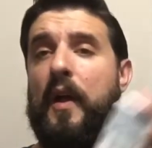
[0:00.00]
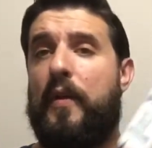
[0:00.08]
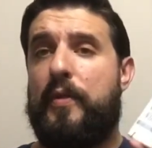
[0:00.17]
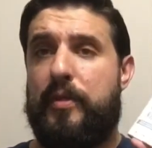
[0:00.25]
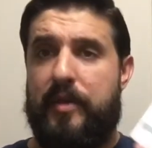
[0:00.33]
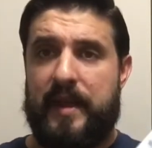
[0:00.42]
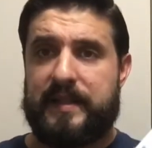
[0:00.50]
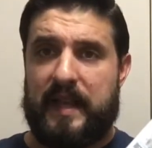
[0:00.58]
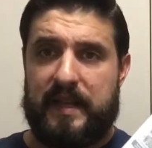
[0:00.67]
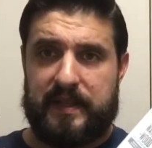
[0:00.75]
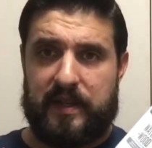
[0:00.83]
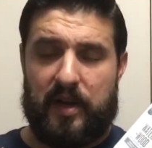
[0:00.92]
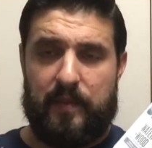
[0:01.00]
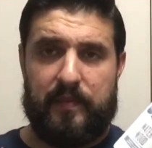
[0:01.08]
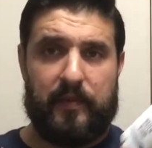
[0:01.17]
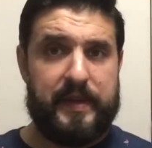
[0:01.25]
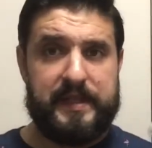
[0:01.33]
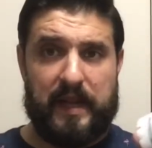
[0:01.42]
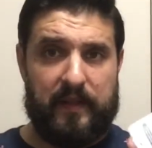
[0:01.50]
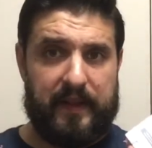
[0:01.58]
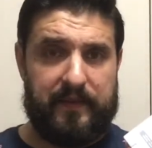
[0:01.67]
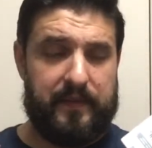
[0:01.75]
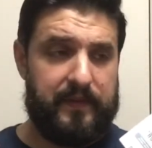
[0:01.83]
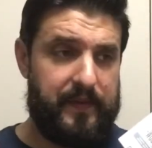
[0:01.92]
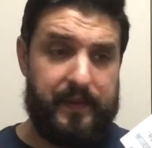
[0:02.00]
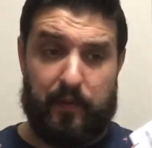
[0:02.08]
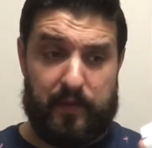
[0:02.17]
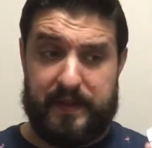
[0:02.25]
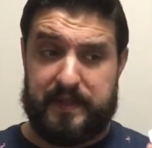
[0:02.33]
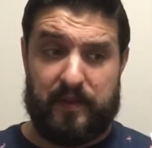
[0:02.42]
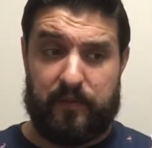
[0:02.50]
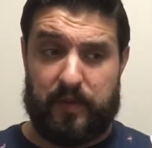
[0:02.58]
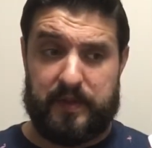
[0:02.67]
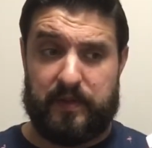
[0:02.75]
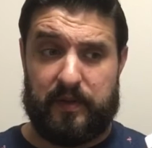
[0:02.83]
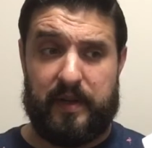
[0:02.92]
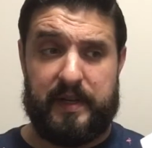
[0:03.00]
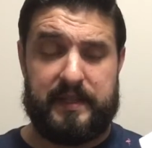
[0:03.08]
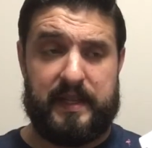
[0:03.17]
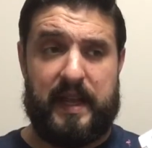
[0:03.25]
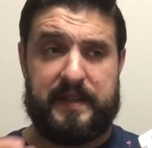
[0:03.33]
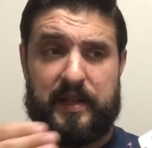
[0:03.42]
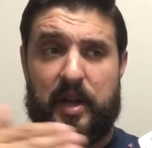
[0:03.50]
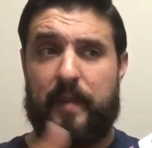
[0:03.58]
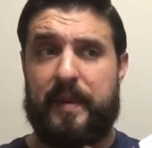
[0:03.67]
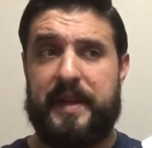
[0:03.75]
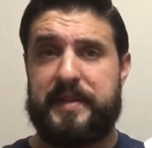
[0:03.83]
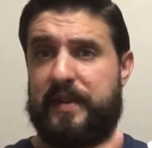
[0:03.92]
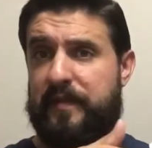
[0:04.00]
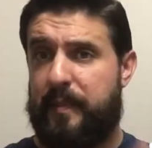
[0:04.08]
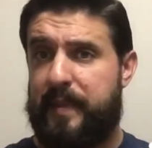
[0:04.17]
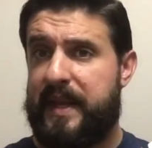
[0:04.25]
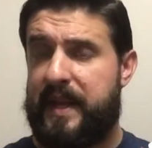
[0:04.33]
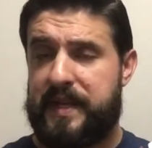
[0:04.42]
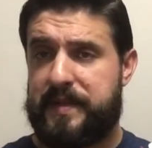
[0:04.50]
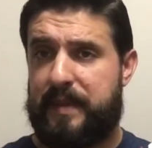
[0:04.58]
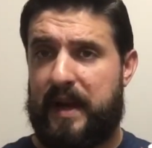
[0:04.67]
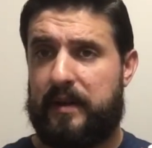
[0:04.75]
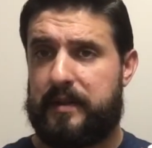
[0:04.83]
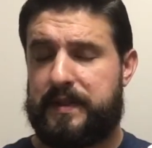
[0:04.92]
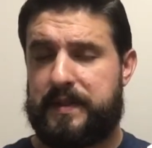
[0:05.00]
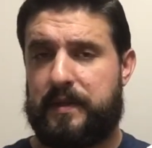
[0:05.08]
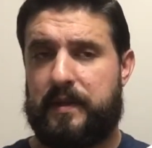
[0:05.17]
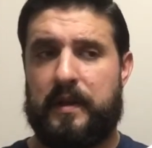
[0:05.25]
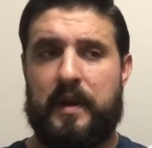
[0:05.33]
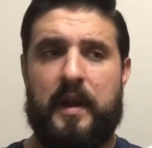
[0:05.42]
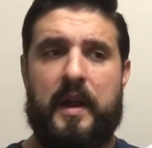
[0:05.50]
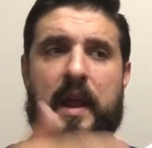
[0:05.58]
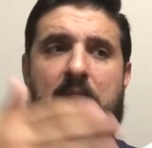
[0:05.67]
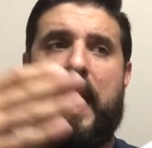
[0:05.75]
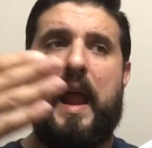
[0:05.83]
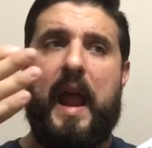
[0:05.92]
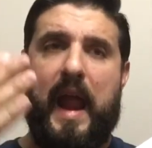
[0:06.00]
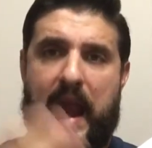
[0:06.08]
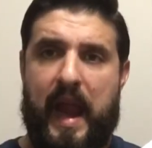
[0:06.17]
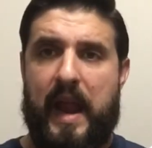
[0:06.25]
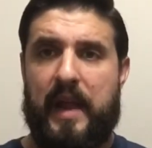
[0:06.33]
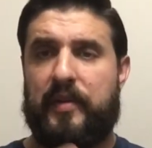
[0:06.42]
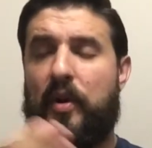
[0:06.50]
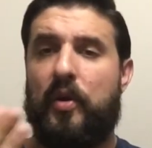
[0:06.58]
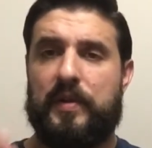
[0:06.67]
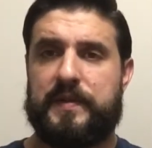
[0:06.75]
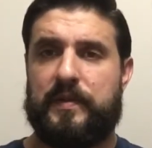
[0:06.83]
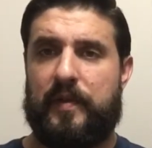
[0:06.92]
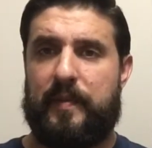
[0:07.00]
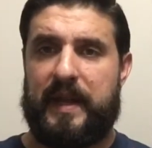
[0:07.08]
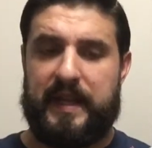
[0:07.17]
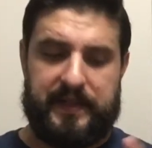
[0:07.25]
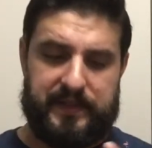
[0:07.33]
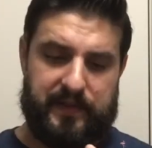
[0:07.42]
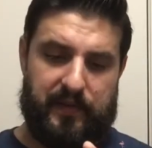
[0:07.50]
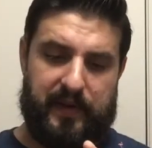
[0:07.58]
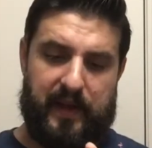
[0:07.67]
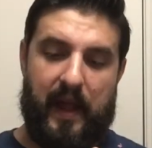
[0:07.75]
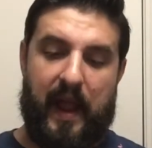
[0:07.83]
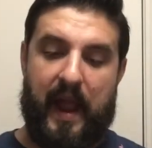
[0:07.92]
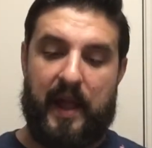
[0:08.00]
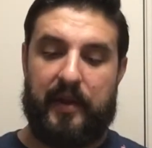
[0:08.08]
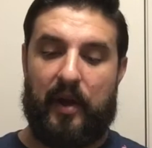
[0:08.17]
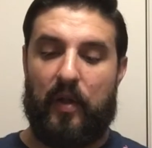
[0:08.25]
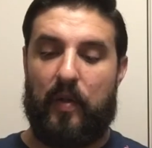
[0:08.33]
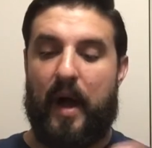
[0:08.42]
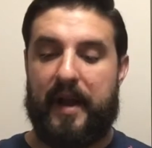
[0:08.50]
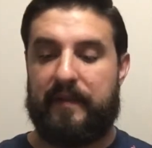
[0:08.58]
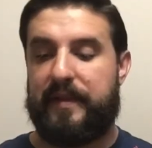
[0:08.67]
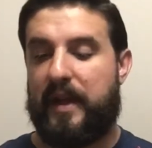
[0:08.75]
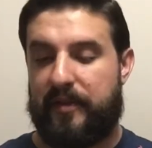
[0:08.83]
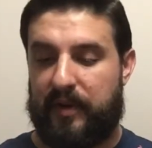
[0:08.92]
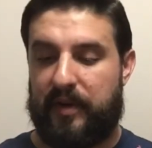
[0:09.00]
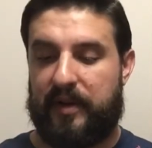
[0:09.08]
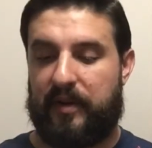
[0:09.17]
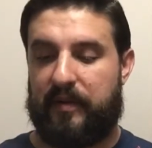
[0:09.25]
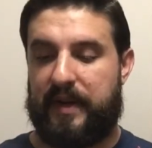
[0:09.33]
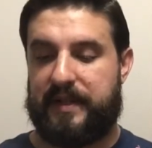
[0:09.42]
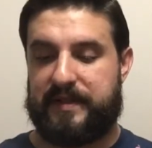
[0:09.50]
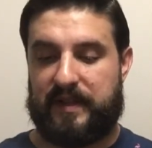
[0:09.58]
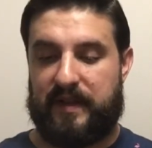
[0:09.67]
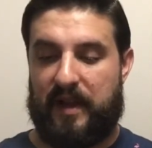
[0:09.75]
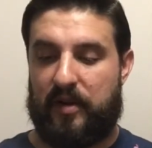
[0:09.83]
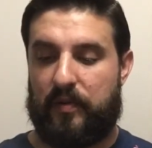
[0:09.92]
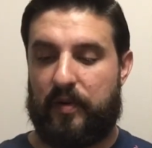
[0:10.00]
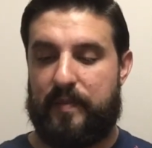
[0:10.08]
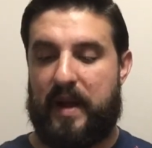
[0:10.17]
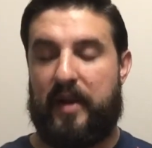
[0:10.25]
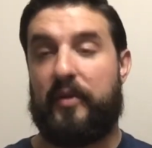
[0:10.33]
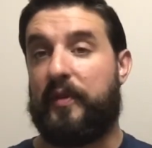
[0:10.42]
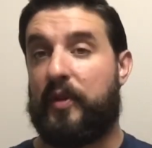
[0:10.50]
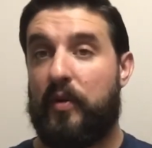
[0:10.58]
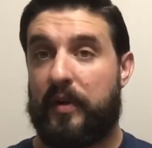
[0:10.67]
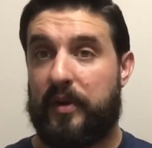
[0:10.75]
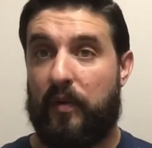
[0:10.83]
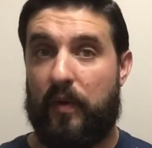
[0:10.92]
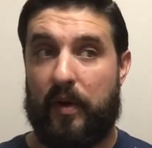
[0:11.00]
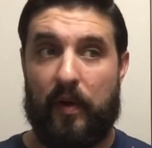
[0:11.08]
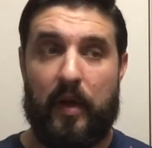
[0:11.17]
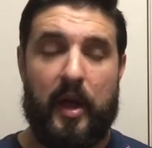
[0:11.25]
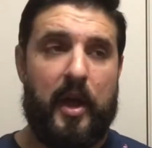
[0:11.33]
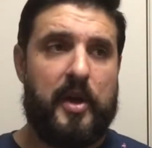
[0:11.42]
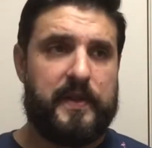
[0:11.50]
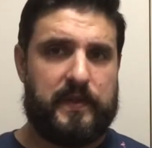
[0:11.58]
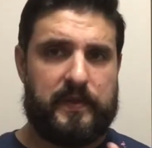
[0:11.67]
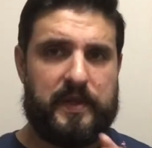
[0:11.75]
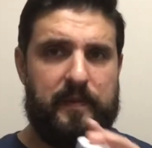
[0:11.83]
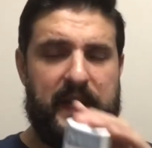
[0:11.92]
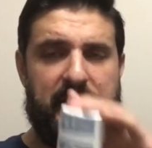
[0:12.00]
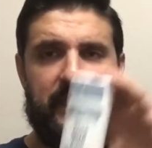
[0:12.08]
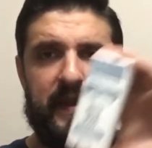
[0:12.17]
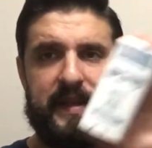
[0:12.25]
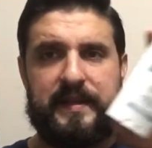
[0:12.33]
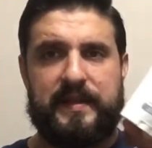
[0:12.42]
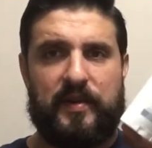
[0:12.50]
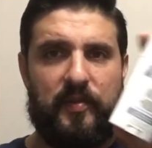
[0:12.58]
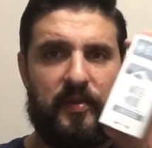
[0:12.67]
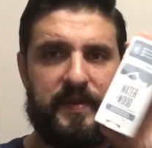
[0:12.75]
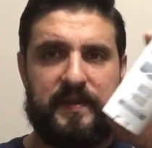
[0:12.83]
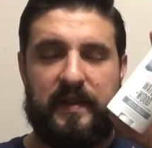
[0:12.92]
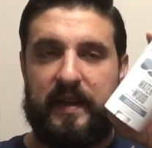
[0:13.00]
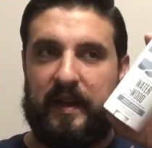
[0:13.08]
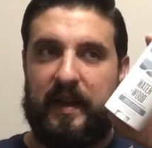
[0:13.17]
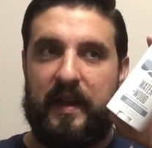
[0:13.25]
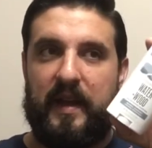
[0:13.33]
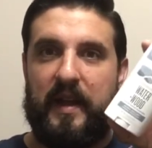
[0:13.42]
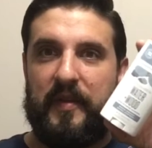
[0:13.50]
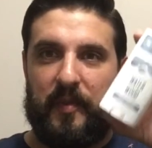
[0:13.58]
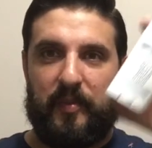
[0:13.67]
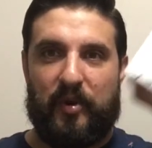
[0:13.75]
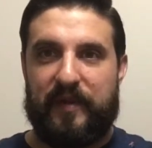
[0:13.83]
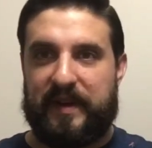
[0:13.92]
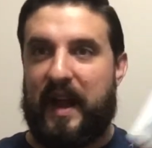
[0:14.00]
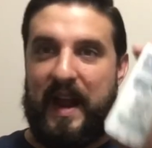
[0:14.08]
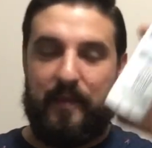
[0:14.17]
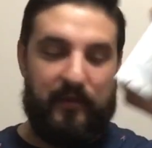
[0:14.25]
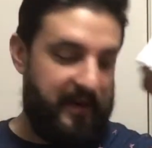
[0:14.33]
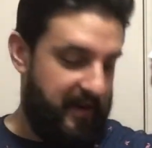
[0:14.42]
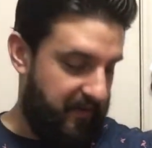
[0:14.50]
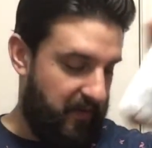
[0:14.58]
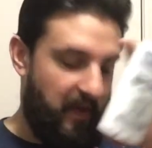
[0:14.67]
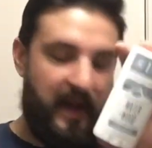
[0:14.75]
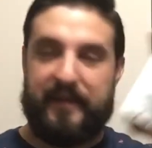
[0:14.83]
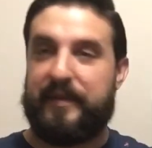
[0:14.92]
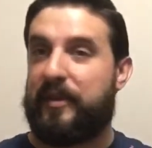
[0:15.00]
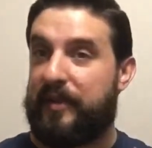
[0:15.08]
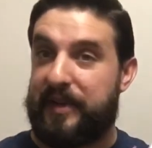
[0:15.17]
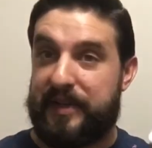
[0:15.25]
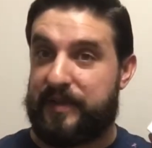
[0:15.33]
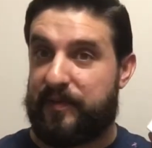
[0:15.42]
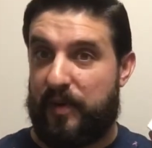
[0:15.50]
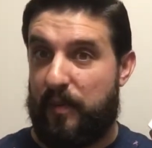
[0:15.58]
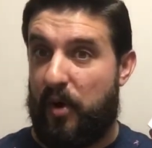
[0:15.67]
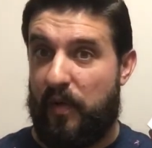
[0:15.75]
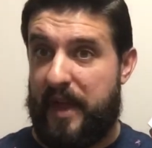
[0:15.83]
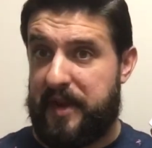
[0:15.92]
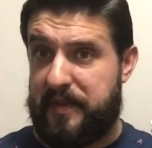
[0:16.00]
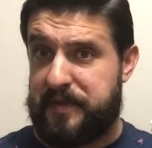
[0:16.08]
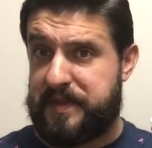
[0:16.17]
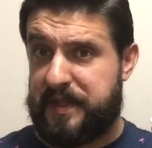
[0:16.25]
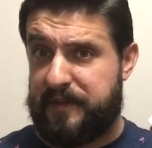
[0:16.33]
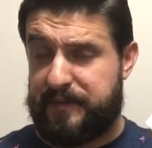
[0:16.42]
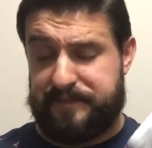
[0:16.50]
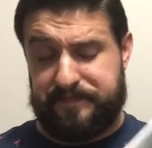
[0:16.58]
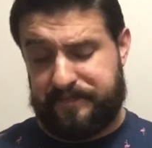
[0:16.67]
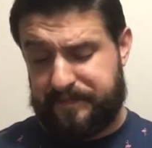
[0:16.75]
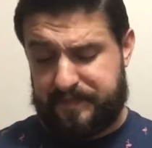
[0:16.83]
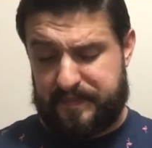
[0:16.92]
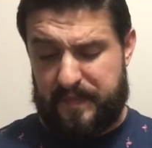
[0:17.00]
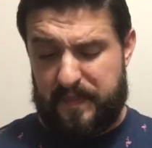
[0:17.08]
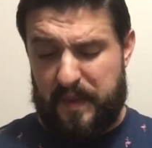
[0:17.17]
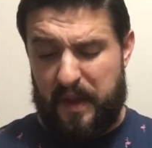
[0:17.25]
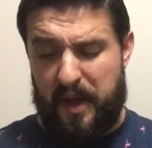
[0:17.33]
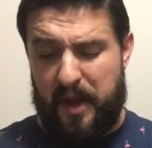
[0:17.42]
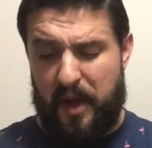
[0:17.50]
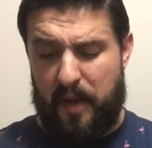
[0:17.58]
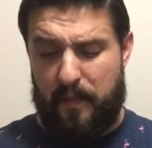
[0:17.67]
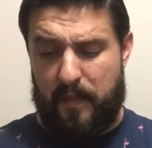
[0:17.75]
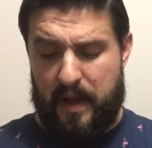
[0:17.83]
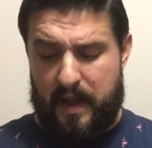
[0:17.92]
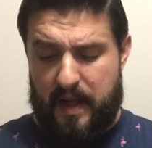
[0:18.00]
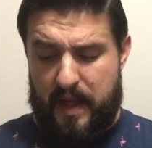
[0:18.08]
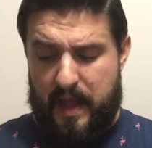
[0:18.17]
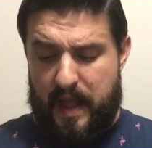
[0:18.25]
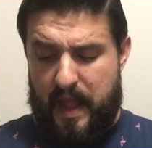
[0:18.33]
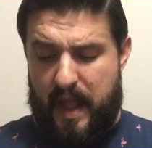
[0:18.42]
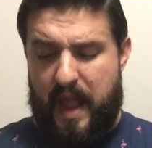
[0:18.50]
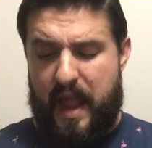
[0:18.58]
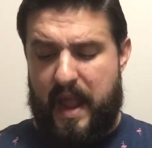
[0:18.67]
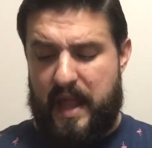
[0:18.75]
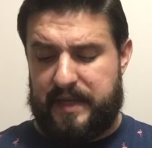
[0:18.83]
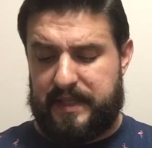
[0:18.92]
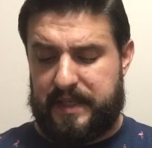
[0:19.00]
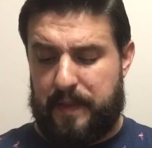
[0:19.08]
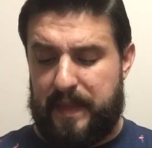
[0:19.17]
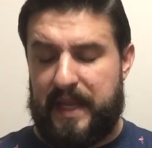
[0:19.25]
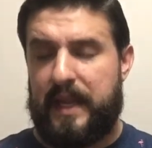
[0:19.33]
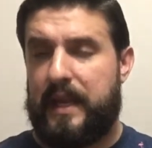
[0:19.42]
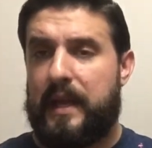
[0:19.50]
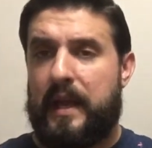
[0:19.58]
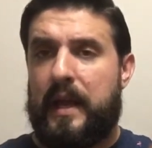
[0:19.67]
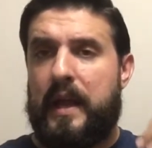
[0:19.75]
this has the reason I like, or this stuff works so good, is it has a combination of the pH balancer and also the baking soda and a lot of the other good ingredients like the arrowroot powder and the coconut oil. So to me, this is almost like the perfect hybrid of a lot of ingredients from all that other stuff. And to me,